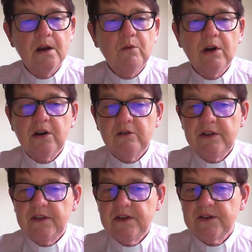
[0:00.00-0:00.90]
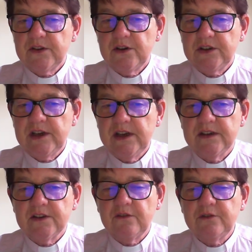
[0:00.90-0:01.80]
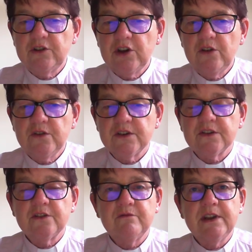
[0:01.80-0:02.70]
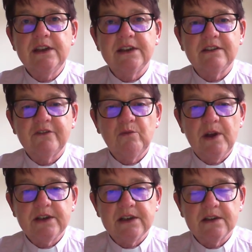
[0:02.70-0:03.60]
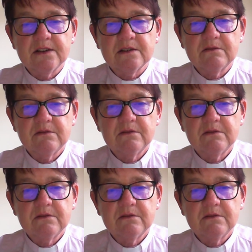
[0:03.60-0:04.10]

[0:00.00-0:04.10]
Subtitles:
1 Corinthians 13 is often chosen as the reading for weddings.